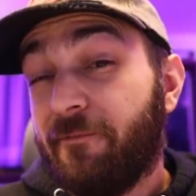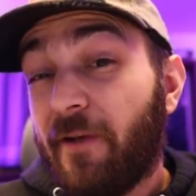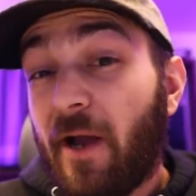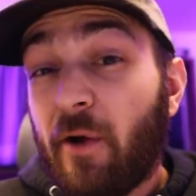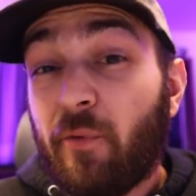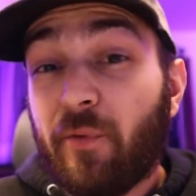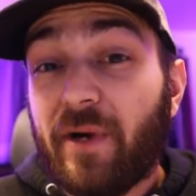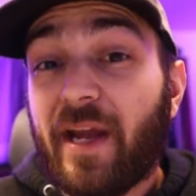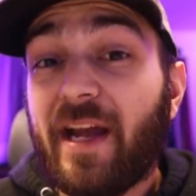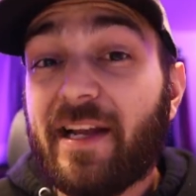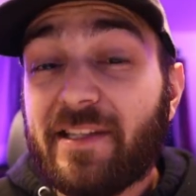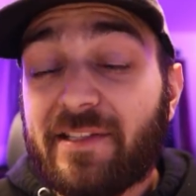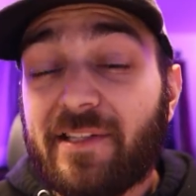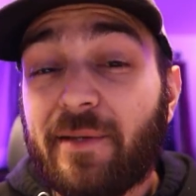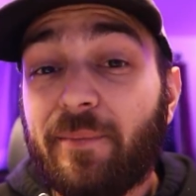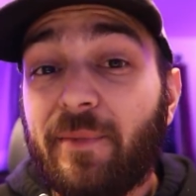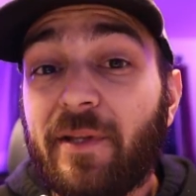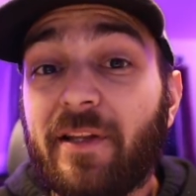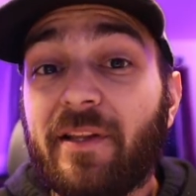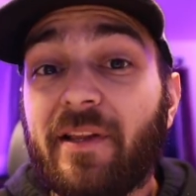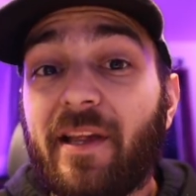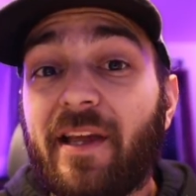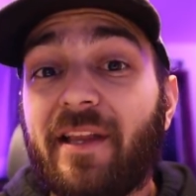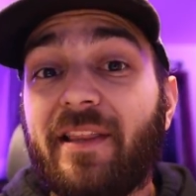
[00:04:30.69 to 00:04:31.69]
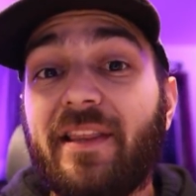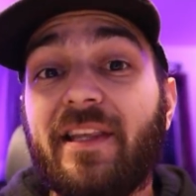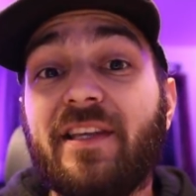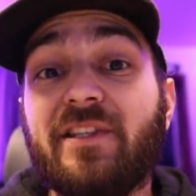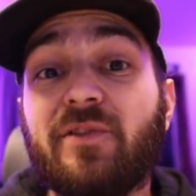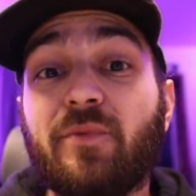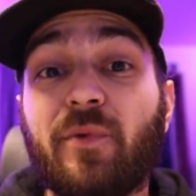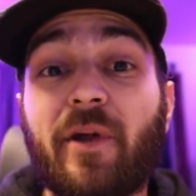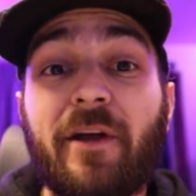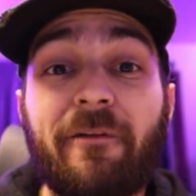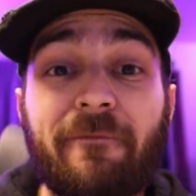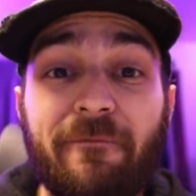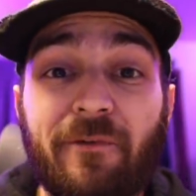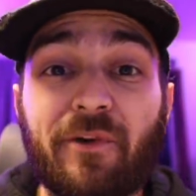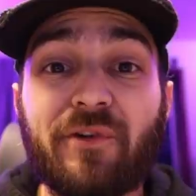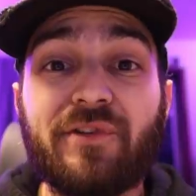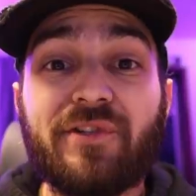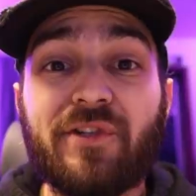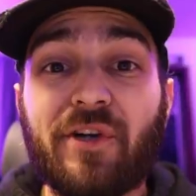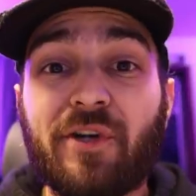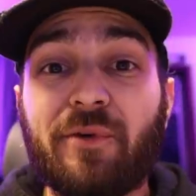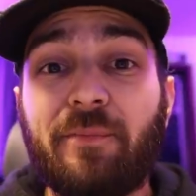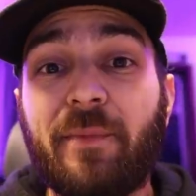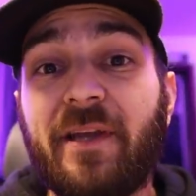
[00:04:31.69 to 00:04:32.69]
If I would have had something like this when I
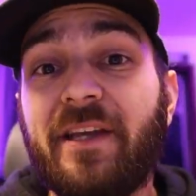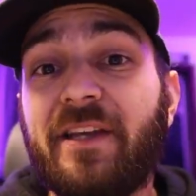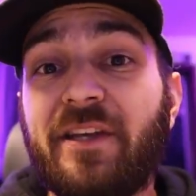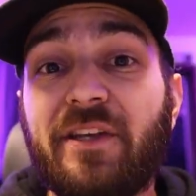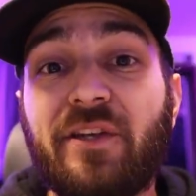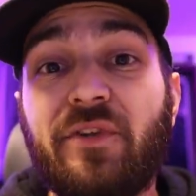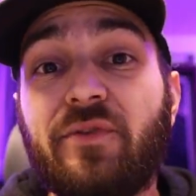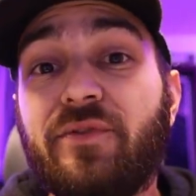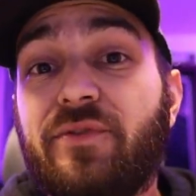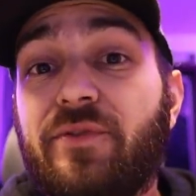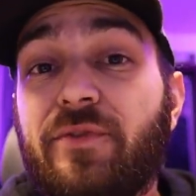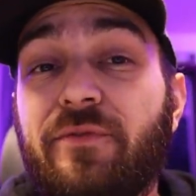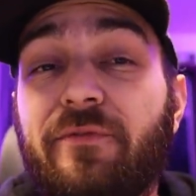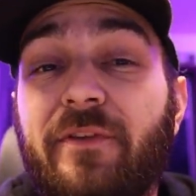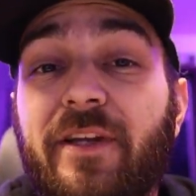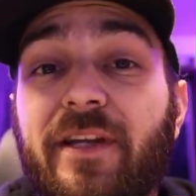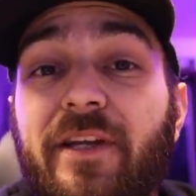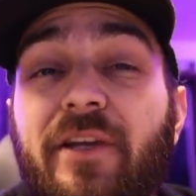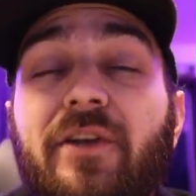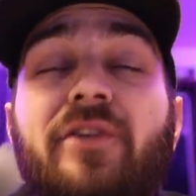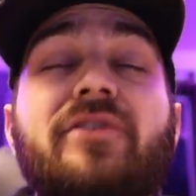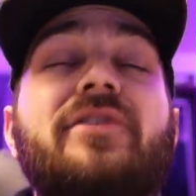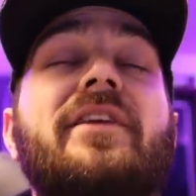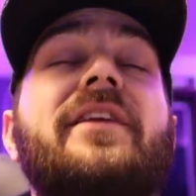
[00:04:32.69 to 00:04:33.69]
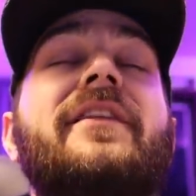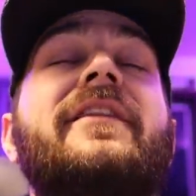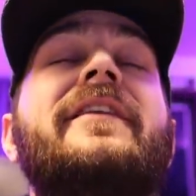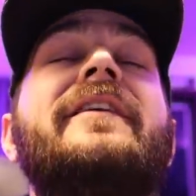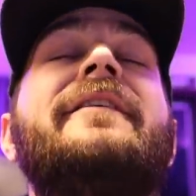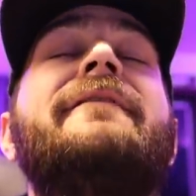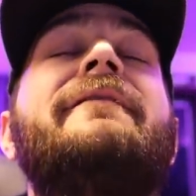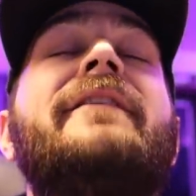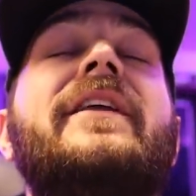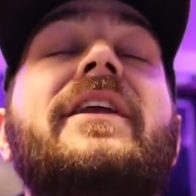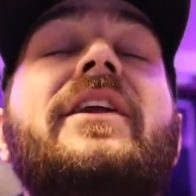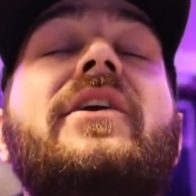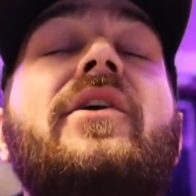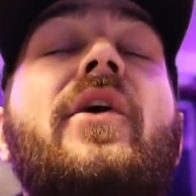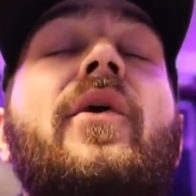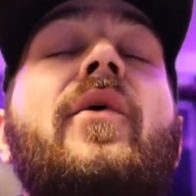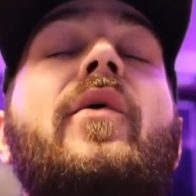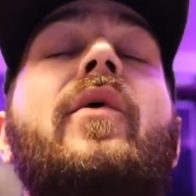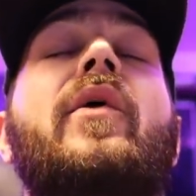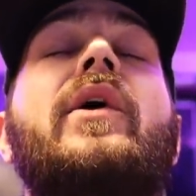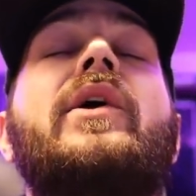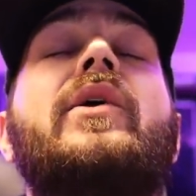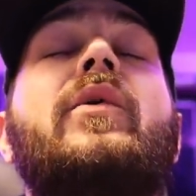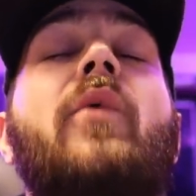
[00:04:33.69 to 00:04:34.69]
first started making YouTube videos, the
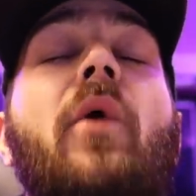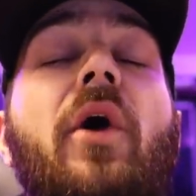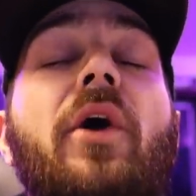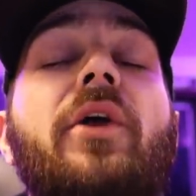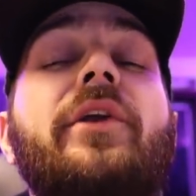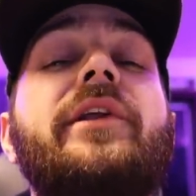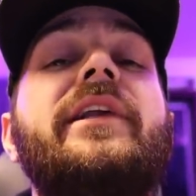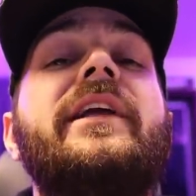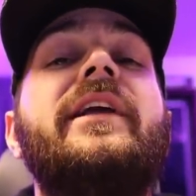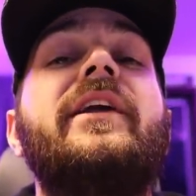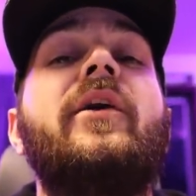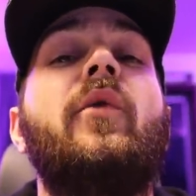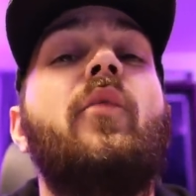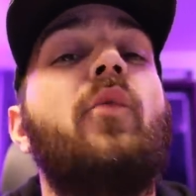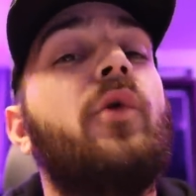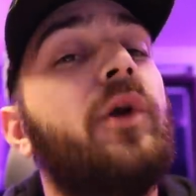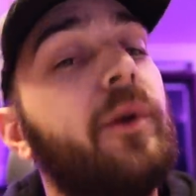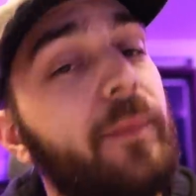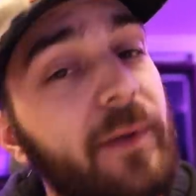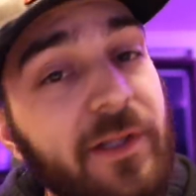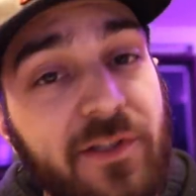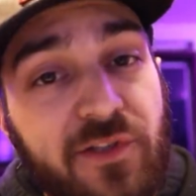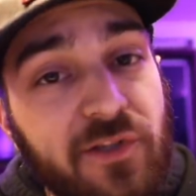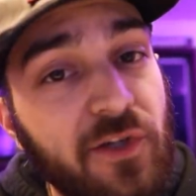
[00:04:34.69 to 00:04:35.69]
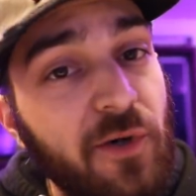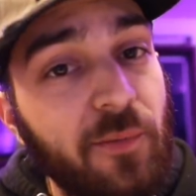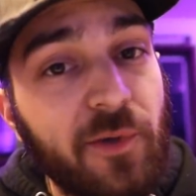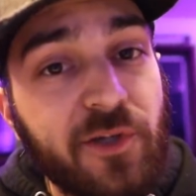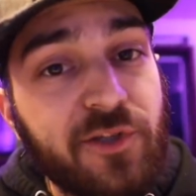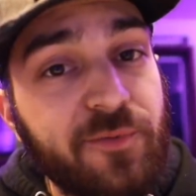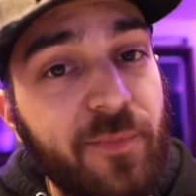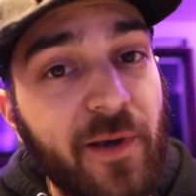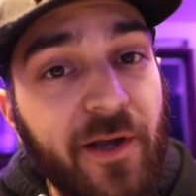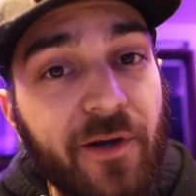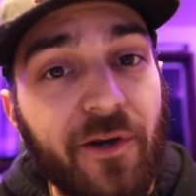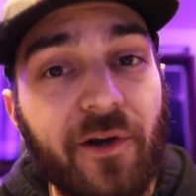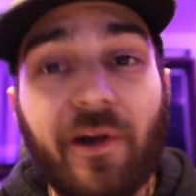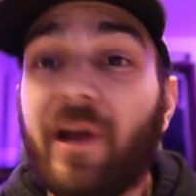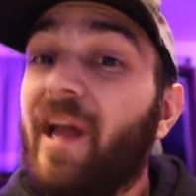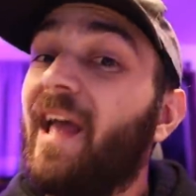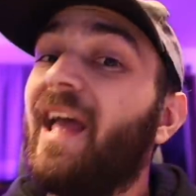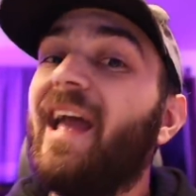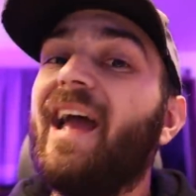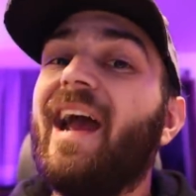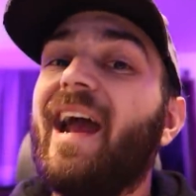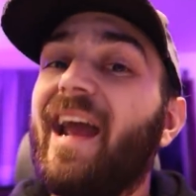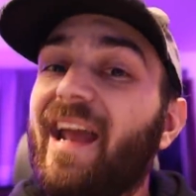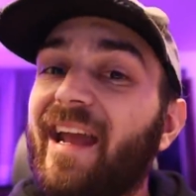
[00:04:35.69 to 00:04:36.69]
video quality would have been so much better
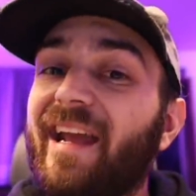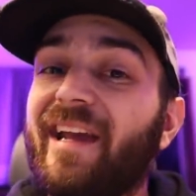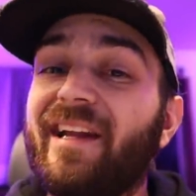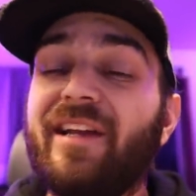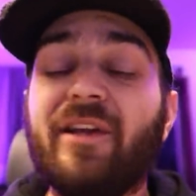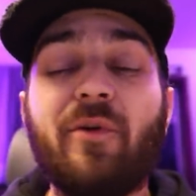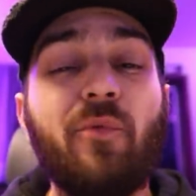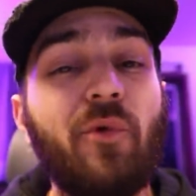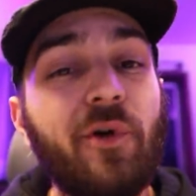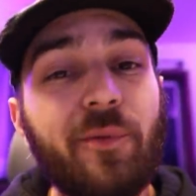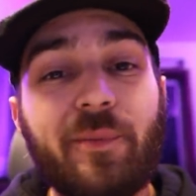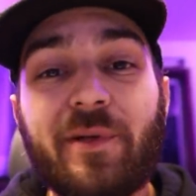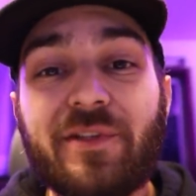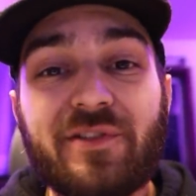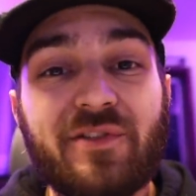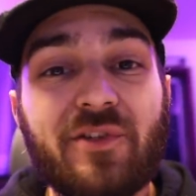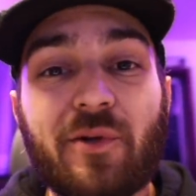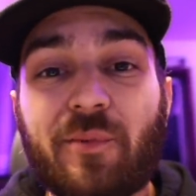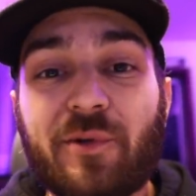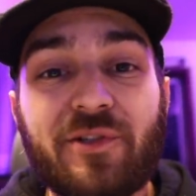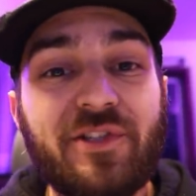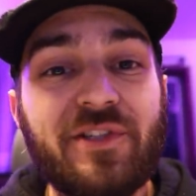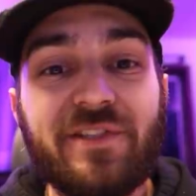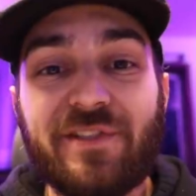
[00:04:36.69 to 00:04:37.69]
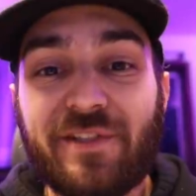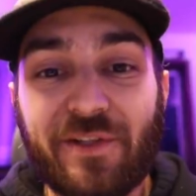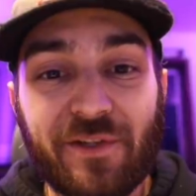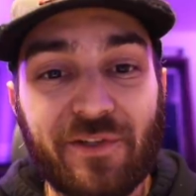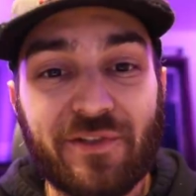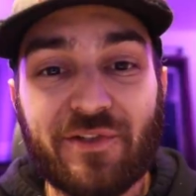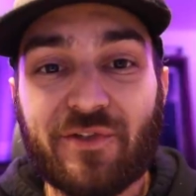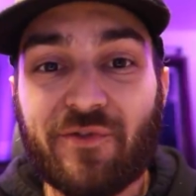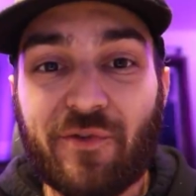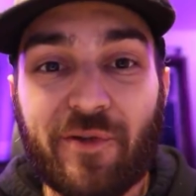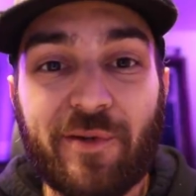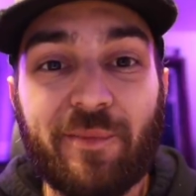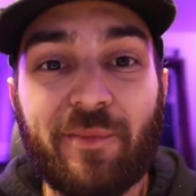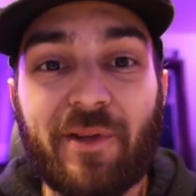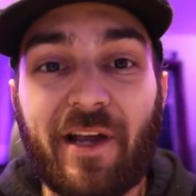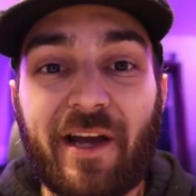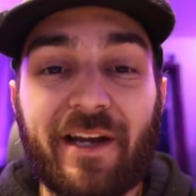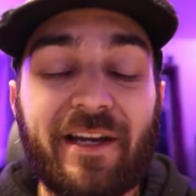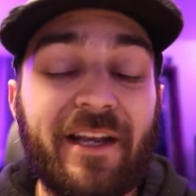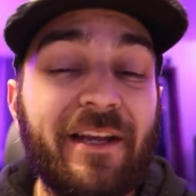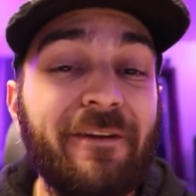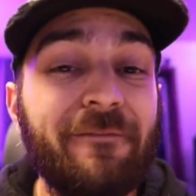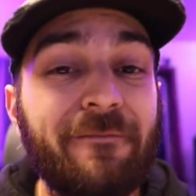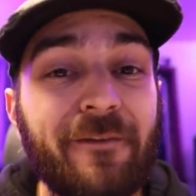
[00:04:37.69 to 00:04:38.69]
and it would have been so much easier to
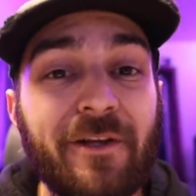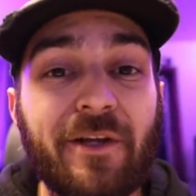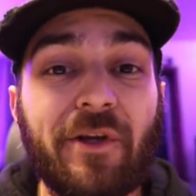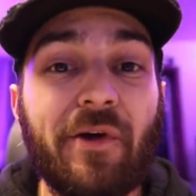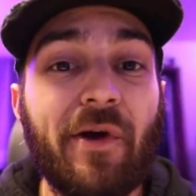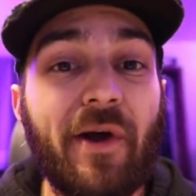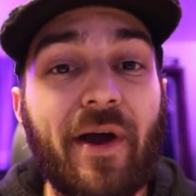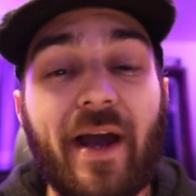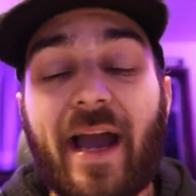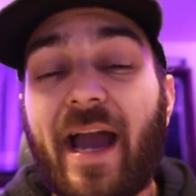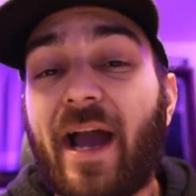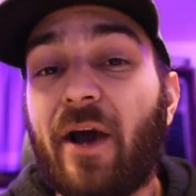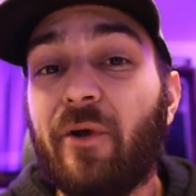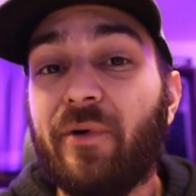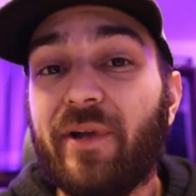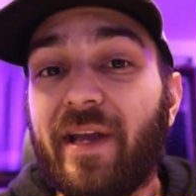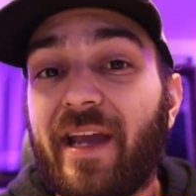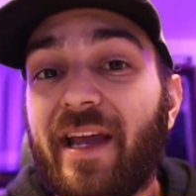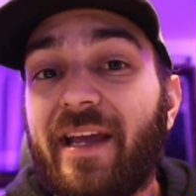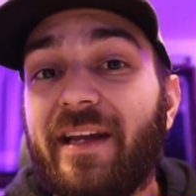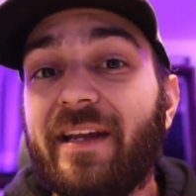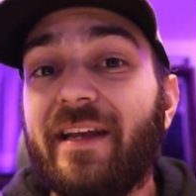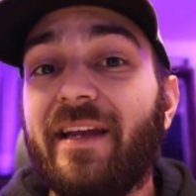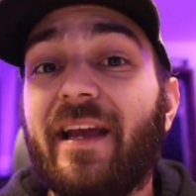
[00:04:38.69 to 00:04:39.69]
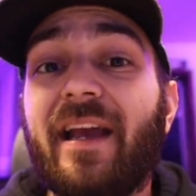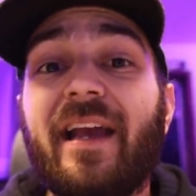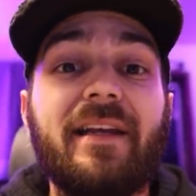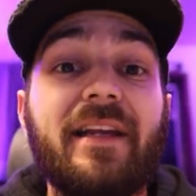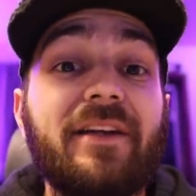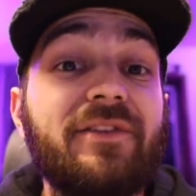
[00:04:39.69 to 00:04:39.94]
streamline and figure out how to edit.